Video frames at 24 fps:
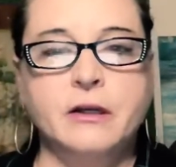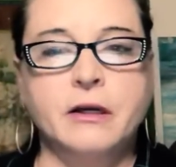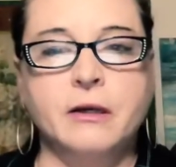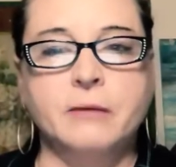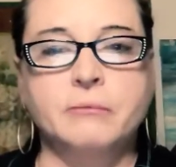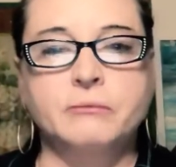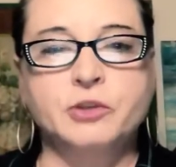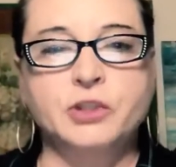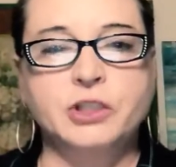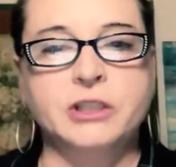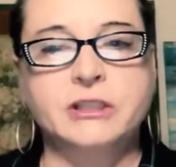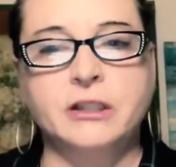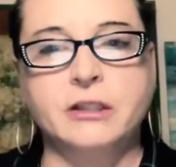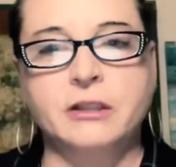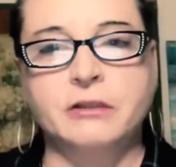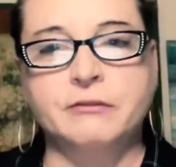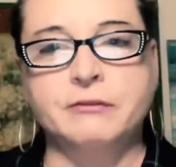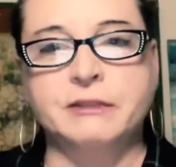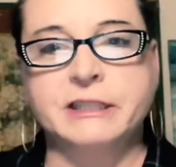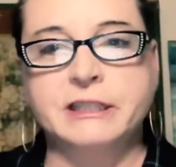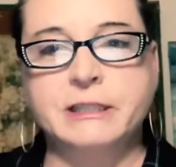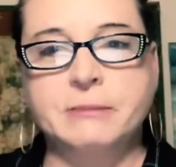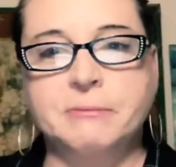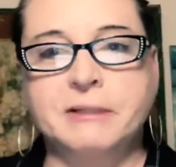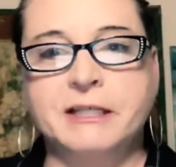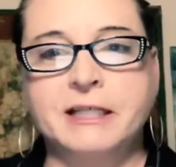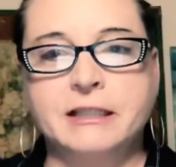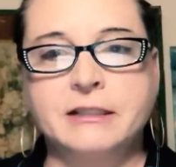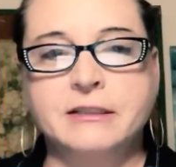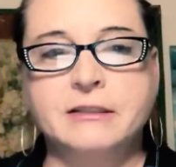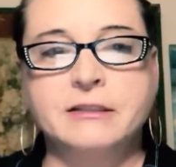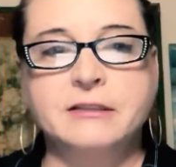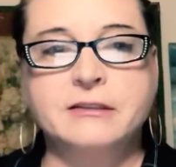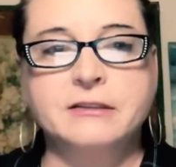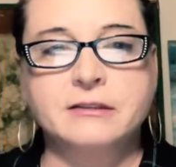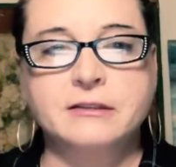just out of
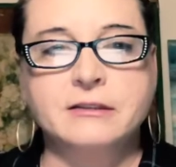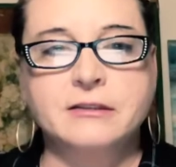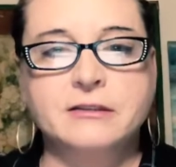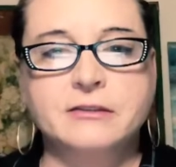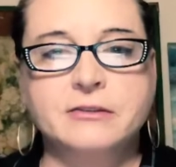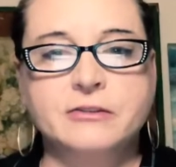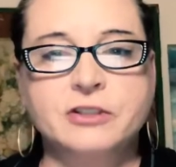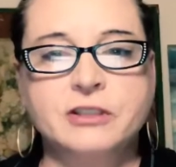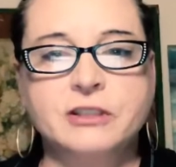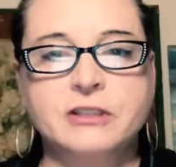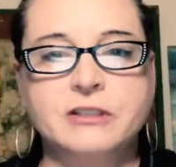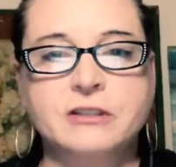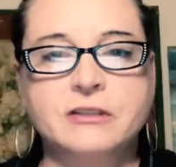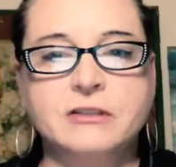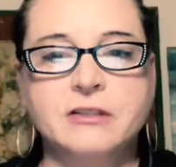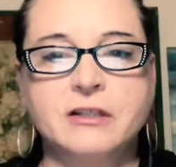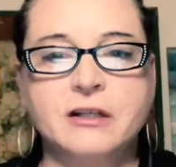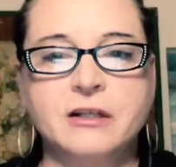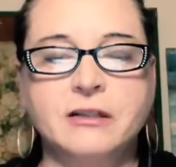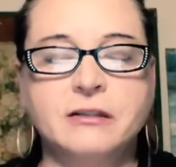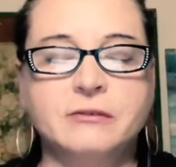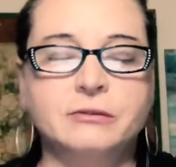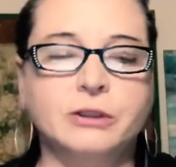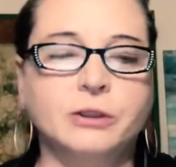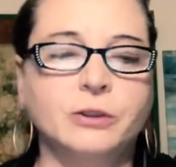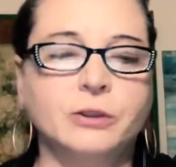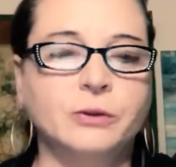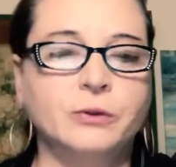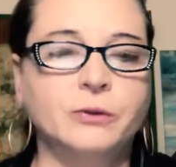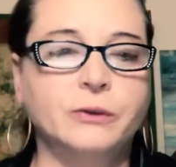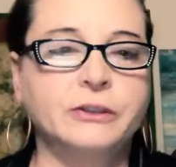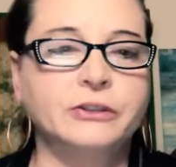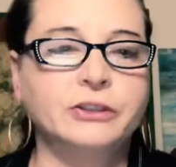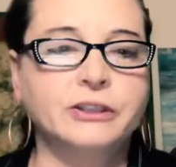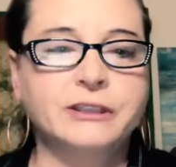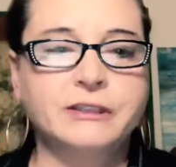respect. Just, I don't know,
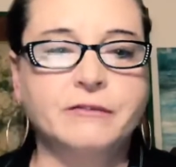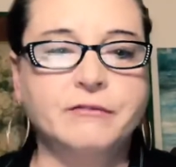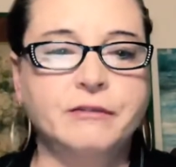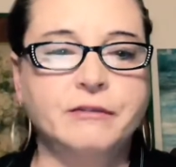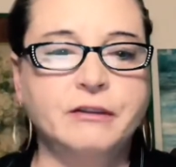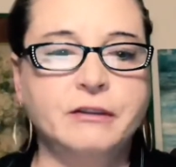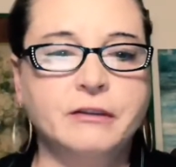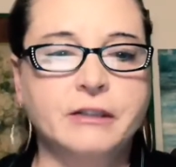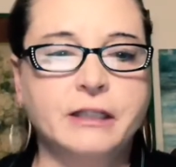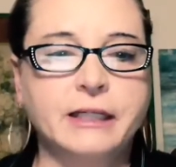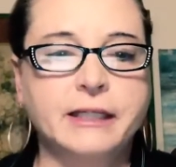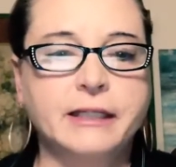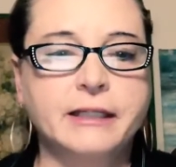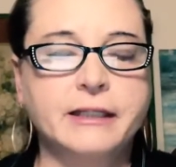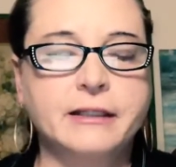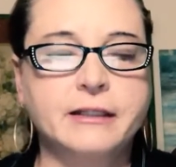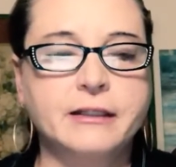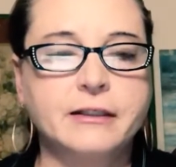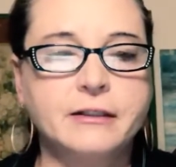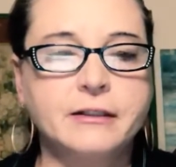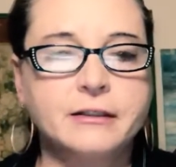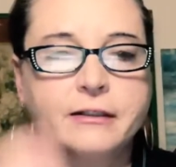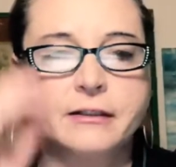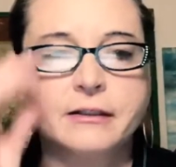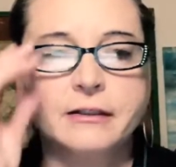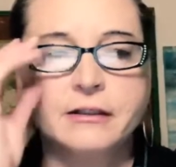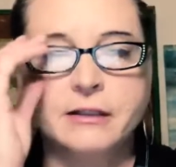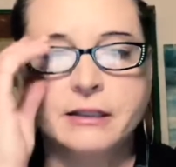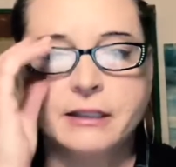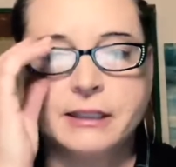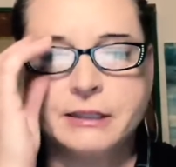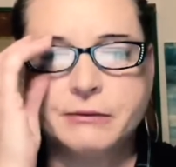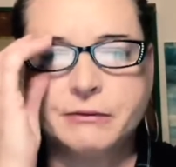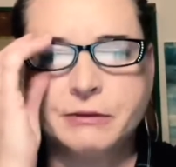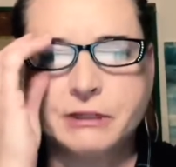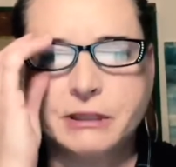I just feel like
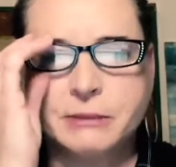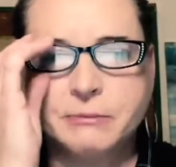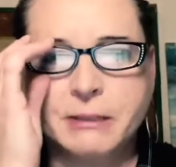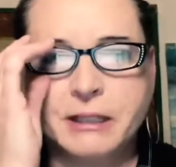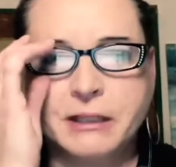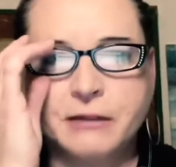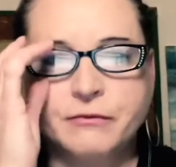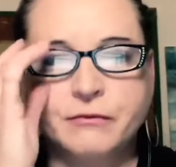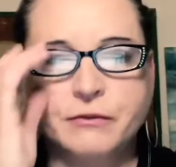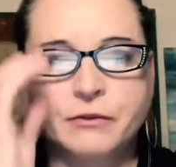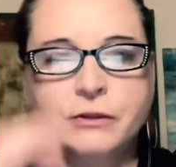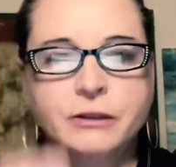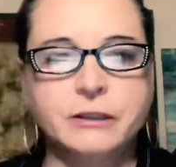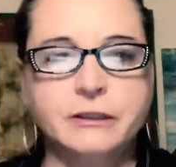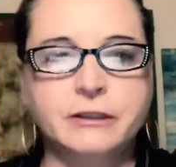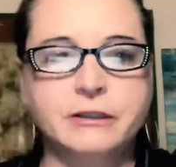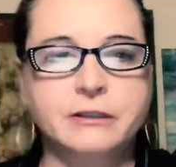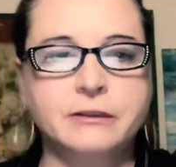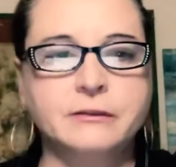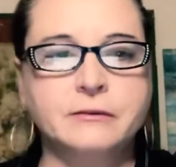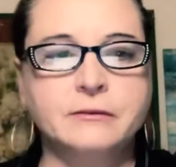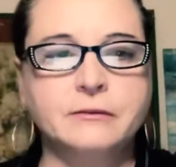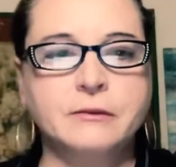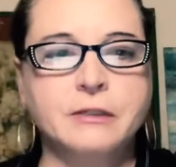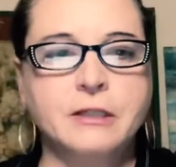it's respectful, and